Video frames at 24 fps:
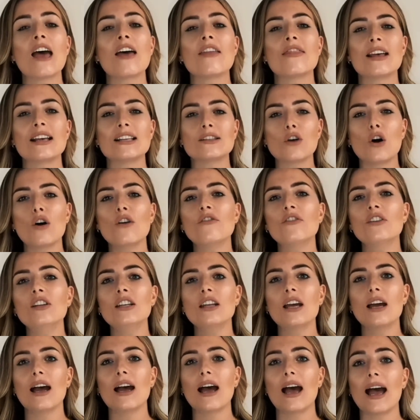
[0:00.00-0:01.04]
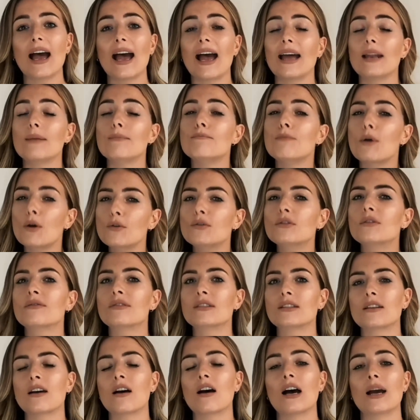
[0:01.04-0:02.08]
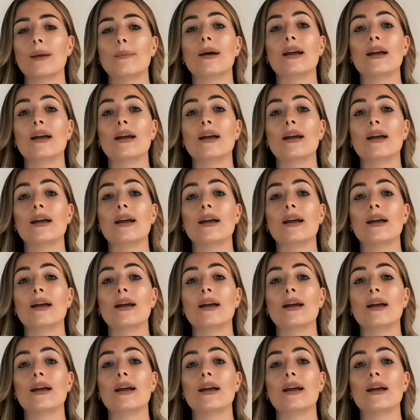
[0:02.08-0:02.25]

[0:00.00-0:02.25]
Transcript: There's often, and most of the time,